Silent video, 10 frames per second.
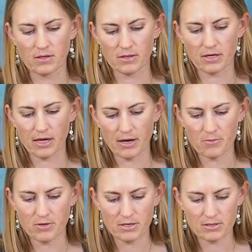The
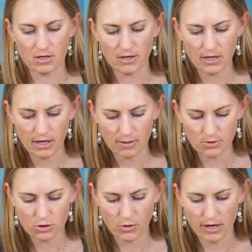camera is on a
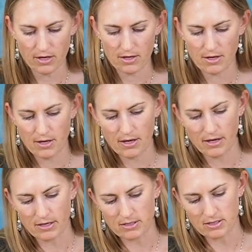camera tray.
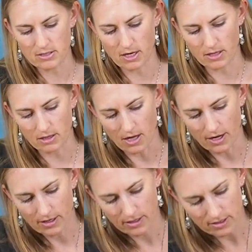It does not
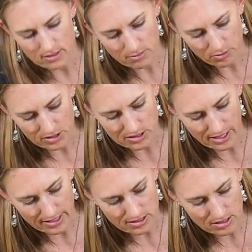lock, it simply
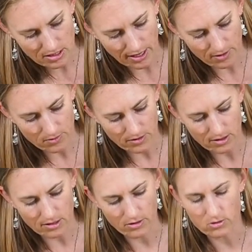slides in and out,
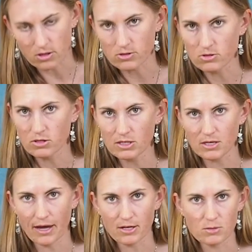and then there's also the
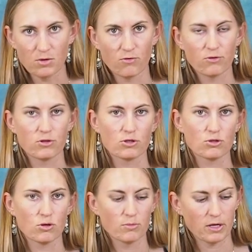attachment for the
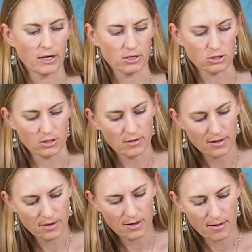strobe connection.
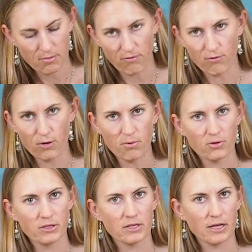Before
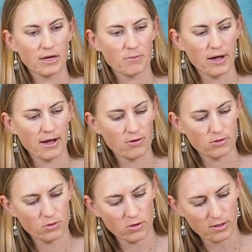pulling the camera out,
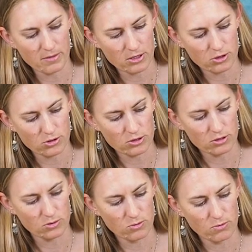you want to make sure
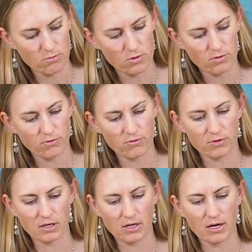to remove
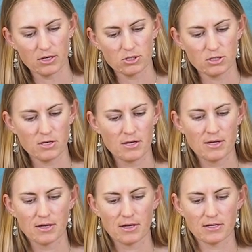the connection.
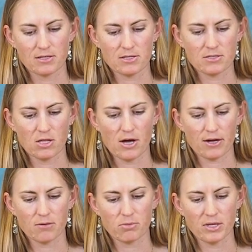It does
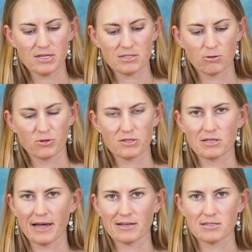lock in place so it
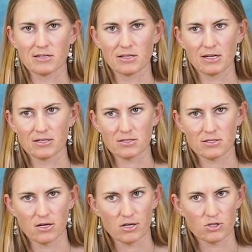doesn't accidentally get
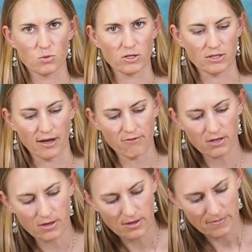dislodged while
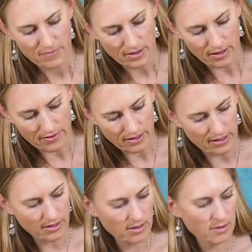diving. And
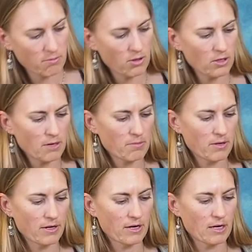then pull up
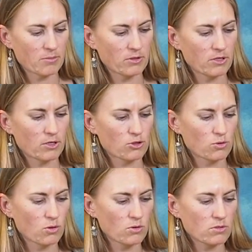on a couple of the
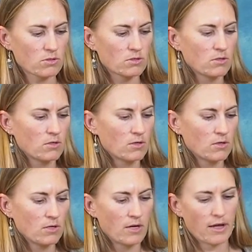controls
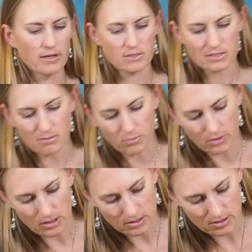and
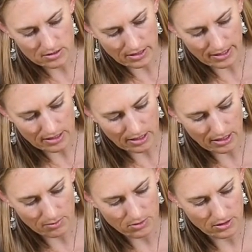simply slide the
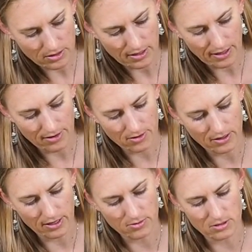camera out of
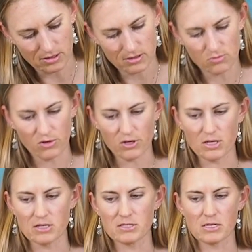the housing. It's very
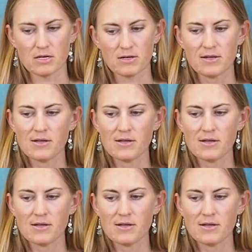easy.